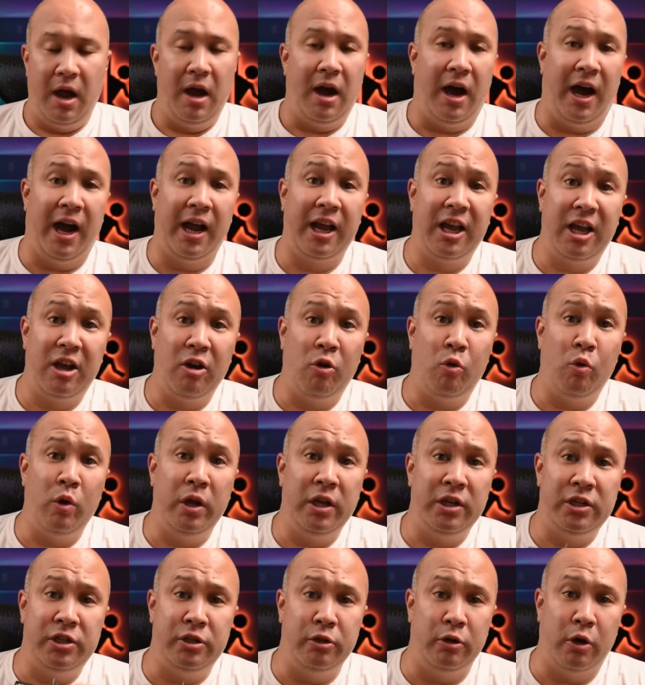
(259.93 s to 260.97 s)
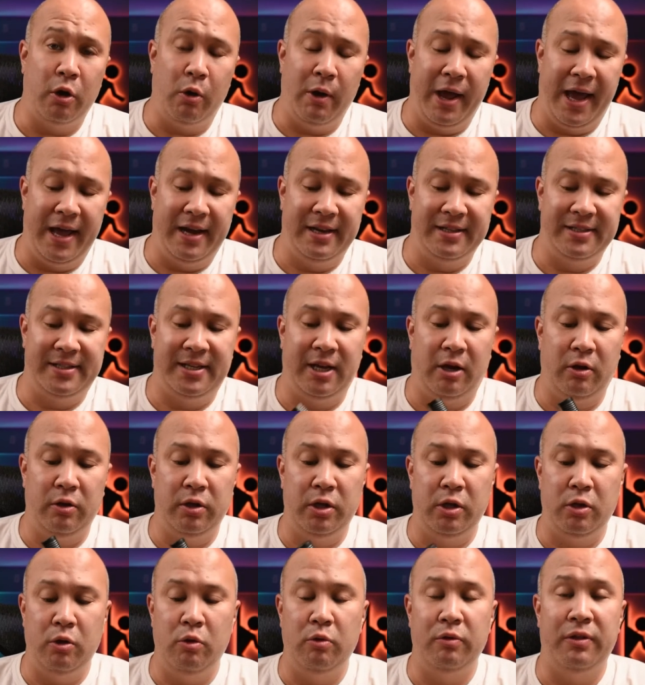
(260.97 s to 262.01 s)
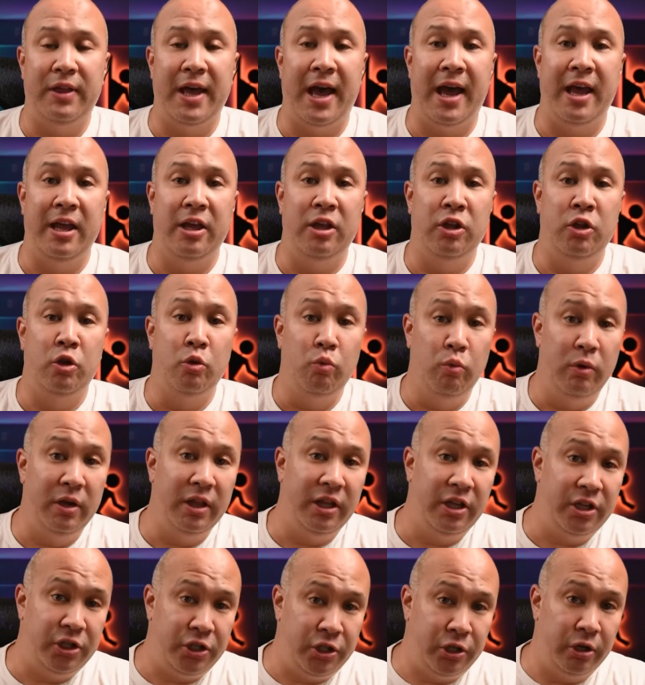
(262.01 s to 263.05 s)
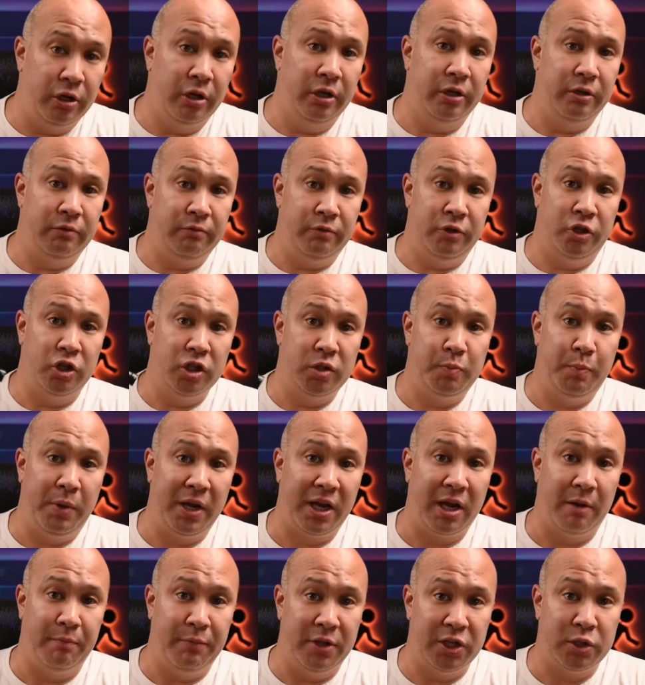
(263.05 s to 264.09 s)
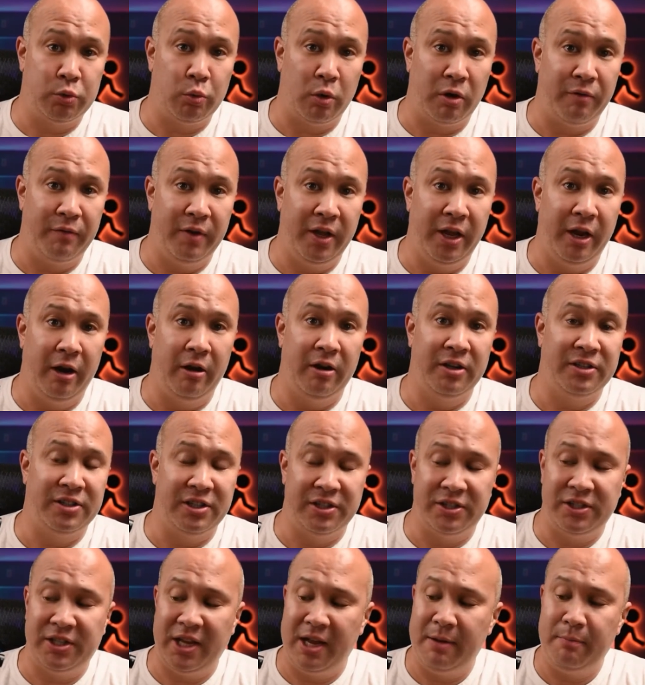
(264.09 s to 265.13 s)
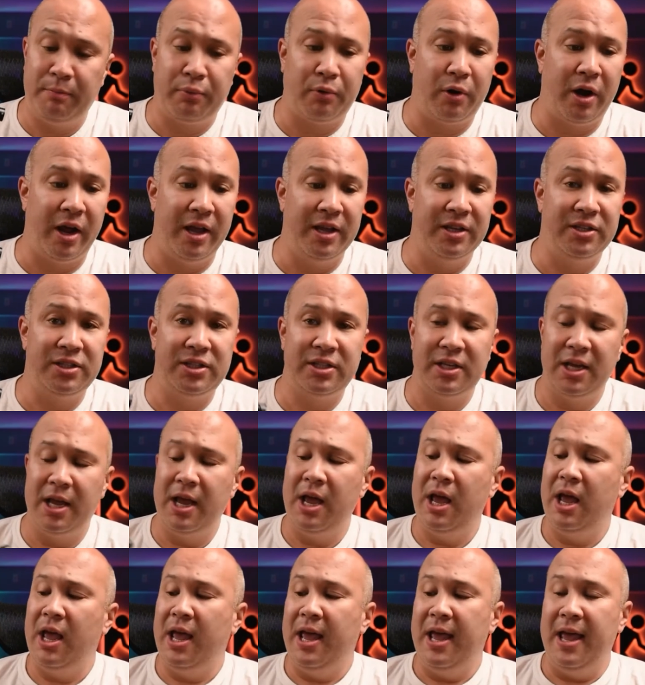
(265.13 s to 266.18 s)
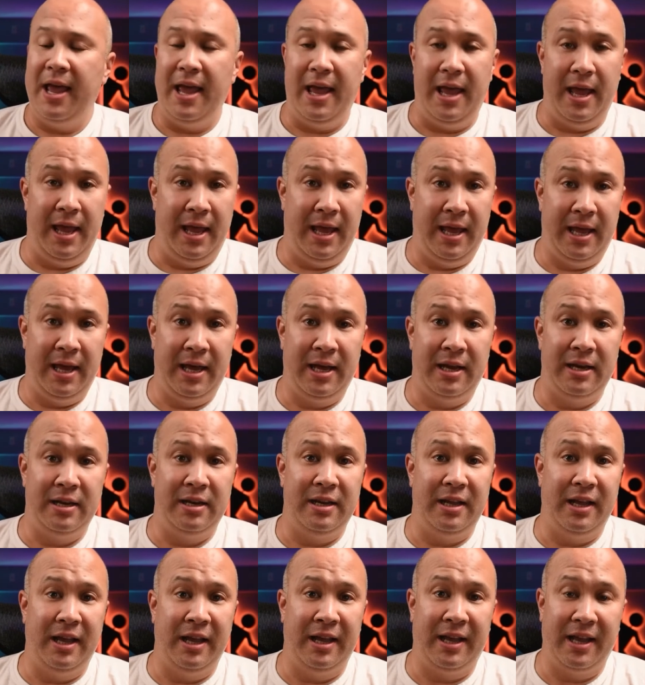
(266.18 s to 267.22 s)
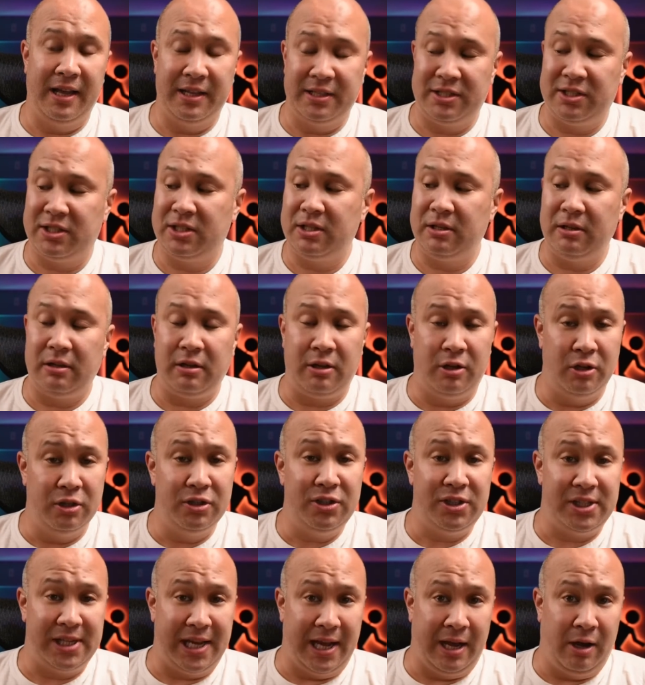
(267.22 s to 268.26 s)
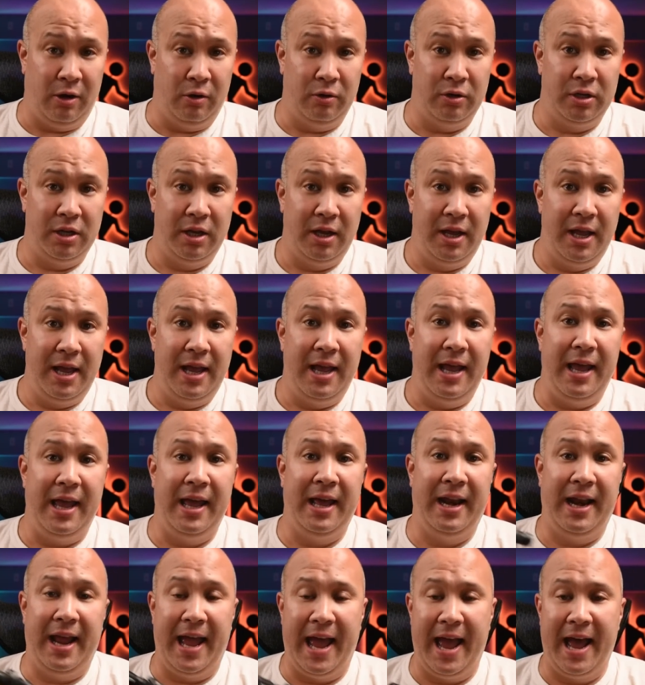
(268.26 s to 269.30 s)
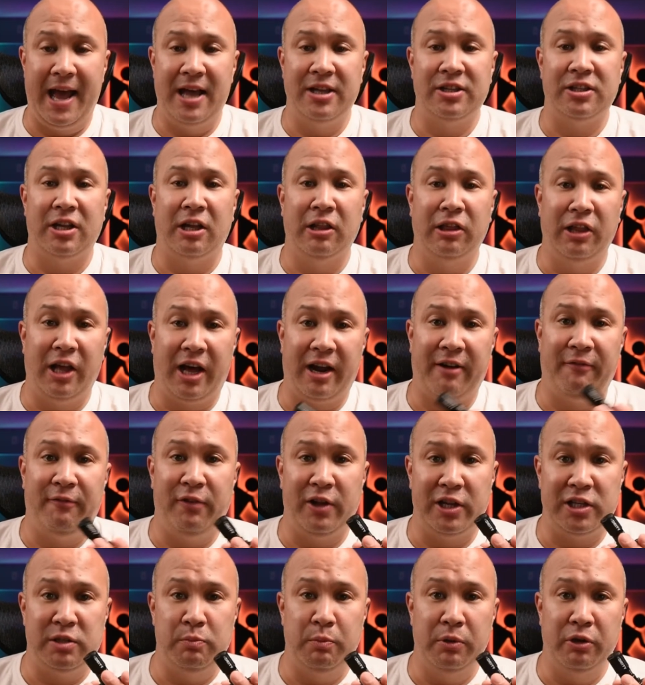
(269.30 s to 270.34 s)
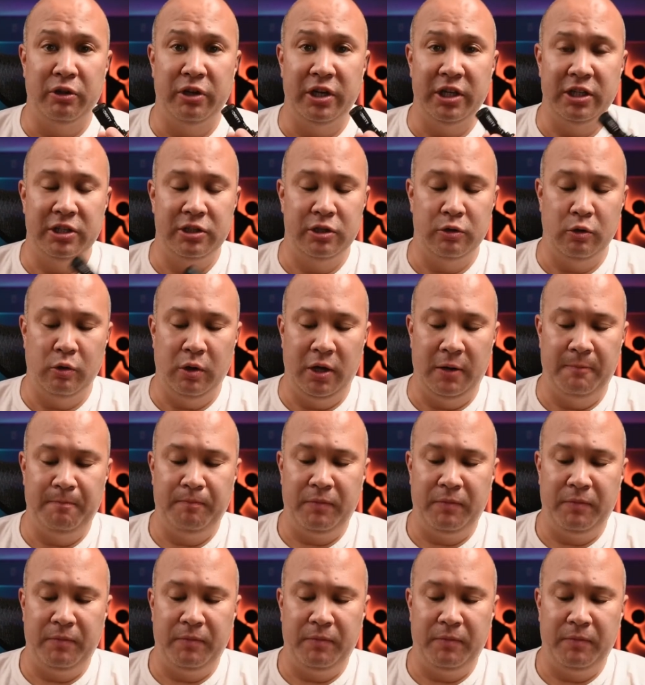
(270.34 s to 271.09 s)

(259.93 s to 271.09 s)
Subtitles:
I'm going to go ahead and tell you that you really should just pick up this one over here. It's the same price, and it gets good sound, and it has a lot of flexibility to it,